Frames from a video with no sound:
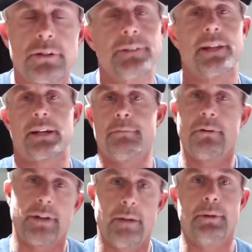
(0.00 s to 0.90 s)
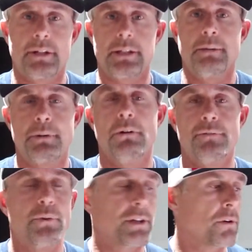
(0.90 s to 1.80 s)
So he's like, I'm going to keep
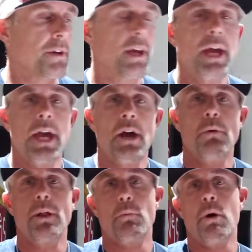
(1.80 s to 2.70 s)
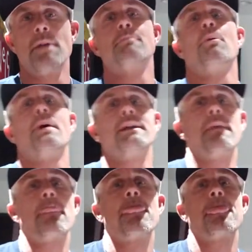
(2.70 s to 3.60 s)
going for you, Lord." Well, at one point,